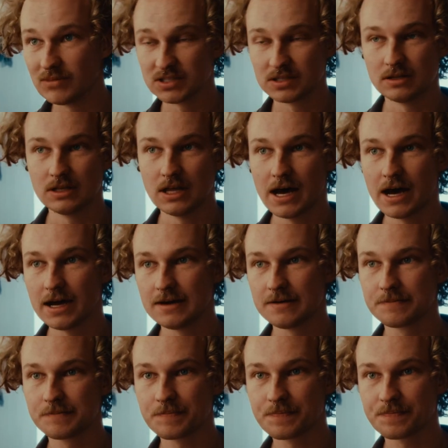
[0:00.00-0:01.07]
there's a lot
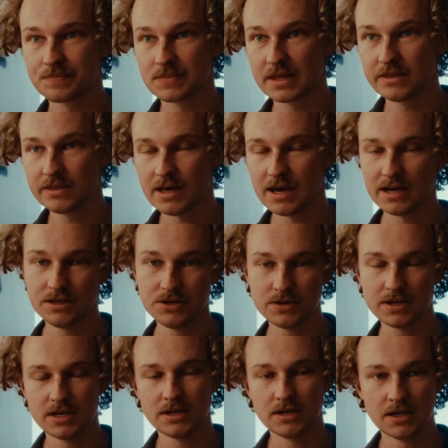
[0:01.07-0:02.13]
that you
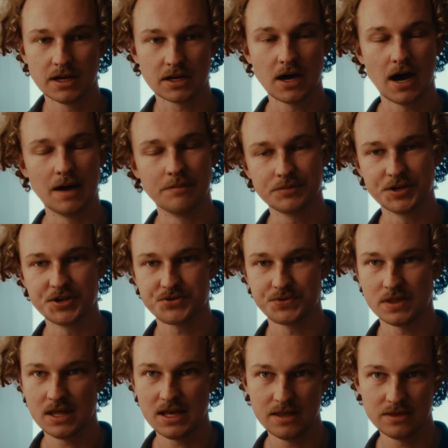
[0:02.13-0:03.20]
can accomplish
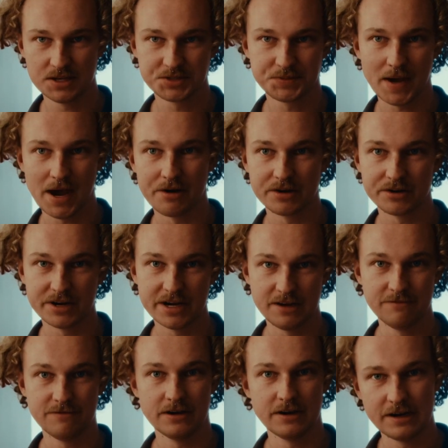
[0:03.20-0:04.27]
within this power grade
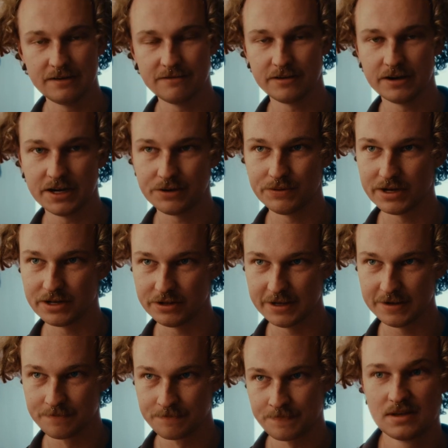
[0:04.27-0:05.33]
very, very
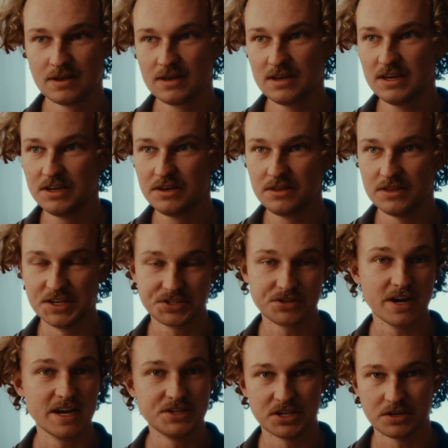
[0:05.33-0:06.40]
quickly. This
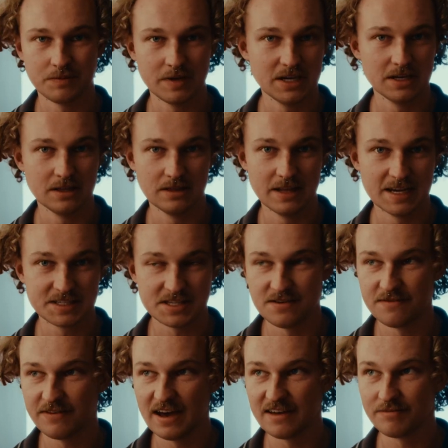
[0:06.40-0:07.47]
grade took me less than
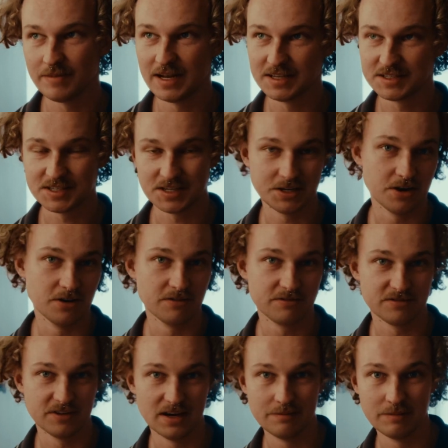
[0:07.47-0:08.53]
five minutes to go
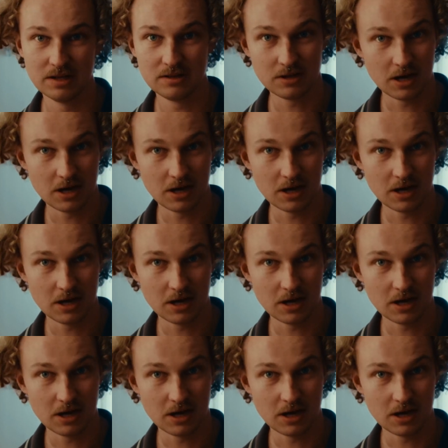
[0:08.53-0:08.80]
from